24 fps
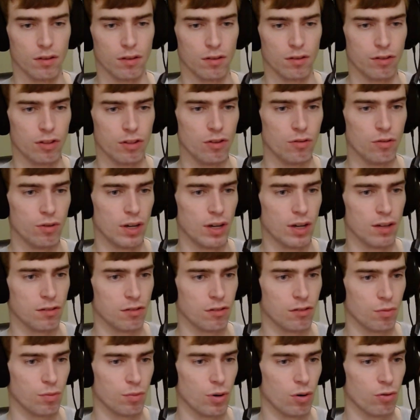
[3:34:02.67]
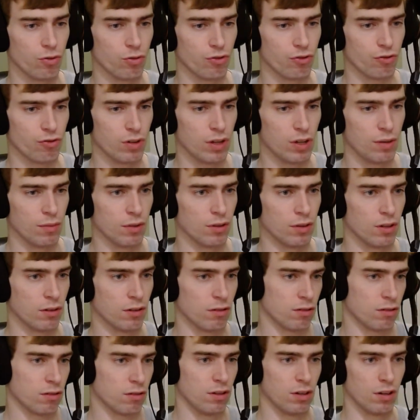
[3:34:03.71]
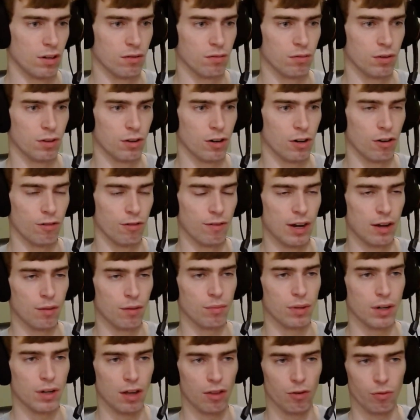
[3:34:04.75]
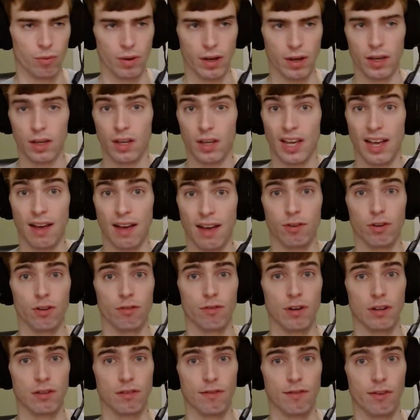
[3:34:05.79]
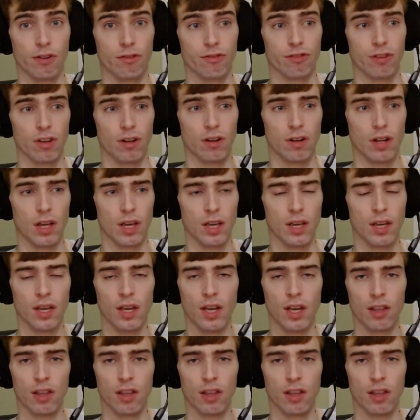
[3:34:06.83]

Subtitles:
see you guys in tomorrow's stream, unless, you know, you're not around. But either way, have a good rest of your Sunday.